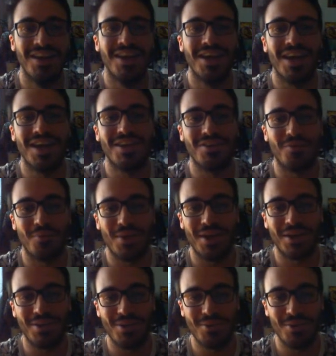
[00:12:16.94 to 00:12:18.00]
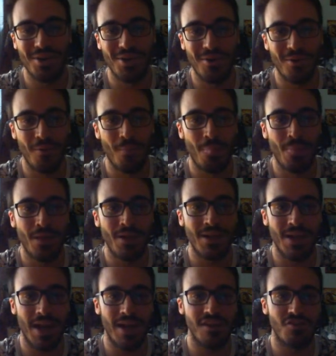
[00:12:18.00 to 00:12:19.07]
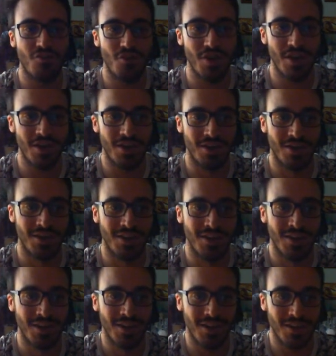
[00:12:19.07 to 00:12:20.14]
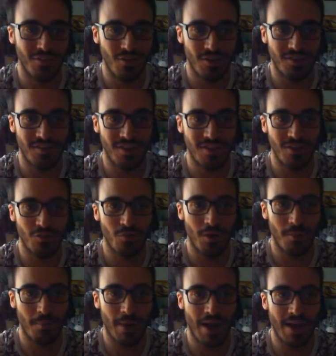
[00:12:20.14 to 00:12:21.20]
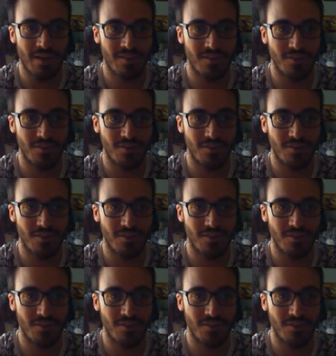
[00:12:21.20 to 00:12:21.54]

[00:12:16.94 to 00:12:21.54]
in the real Yu-Gi-Oh! In game 3. Just set this one pass